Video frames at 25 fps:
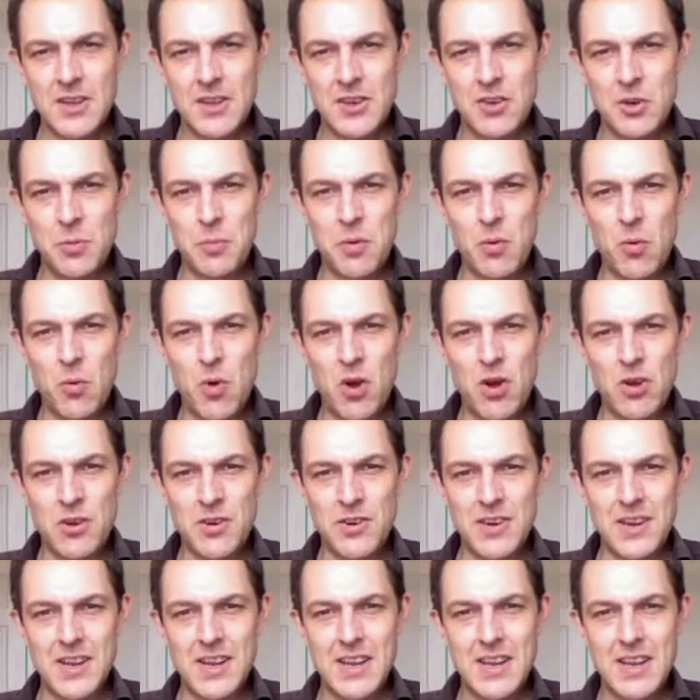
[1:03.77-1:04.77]
Number
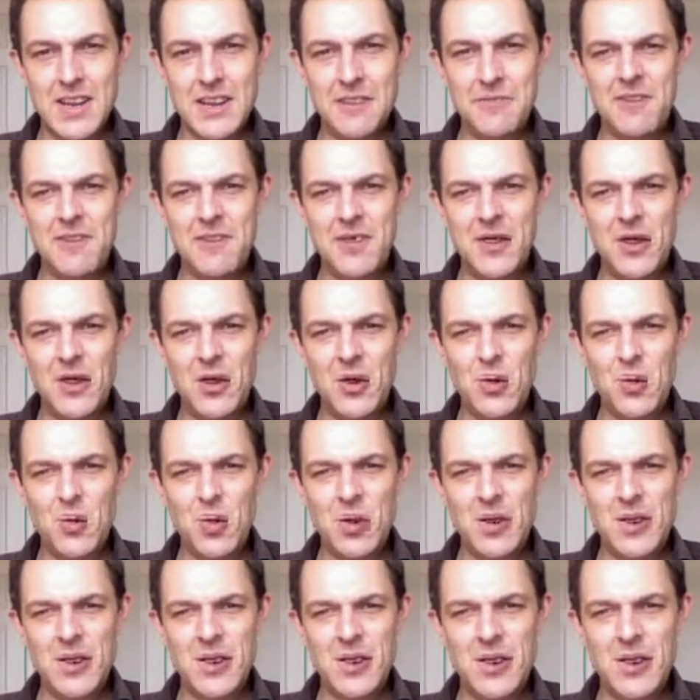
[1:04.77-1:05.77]
one, if you
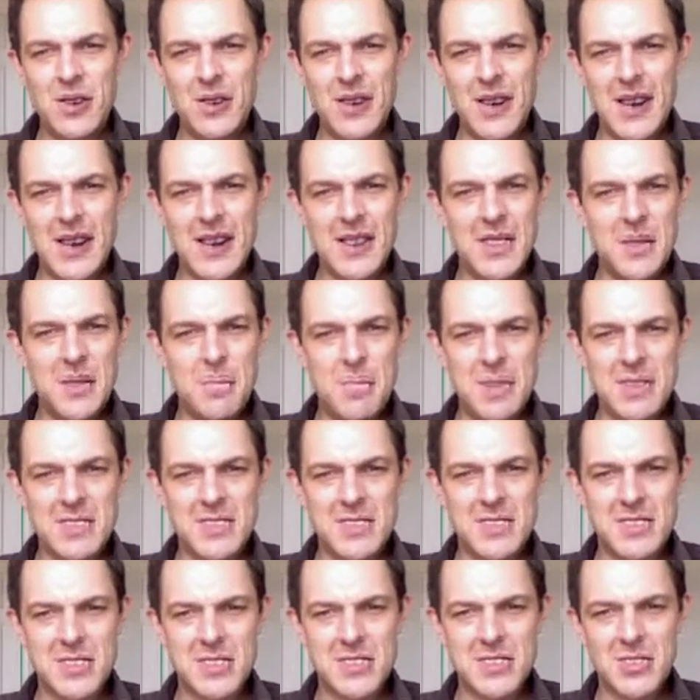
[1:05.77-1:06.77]
were in the
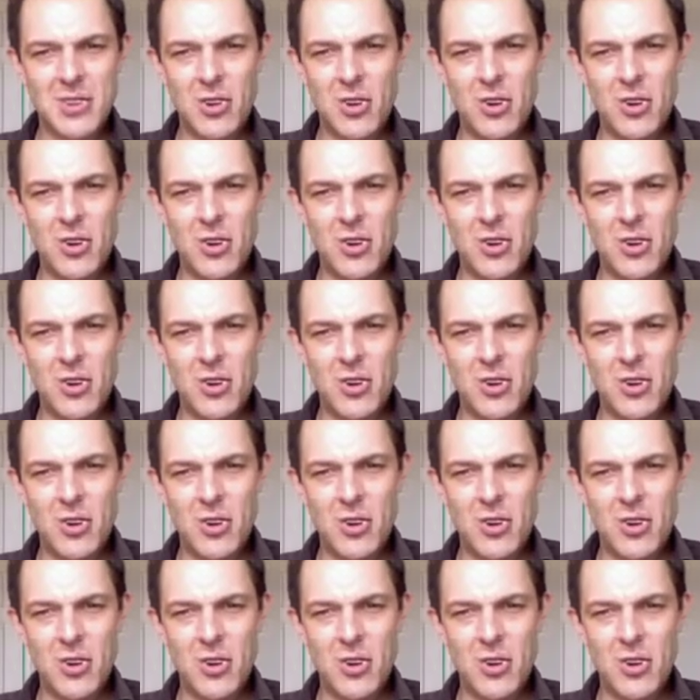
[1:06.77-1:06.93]
business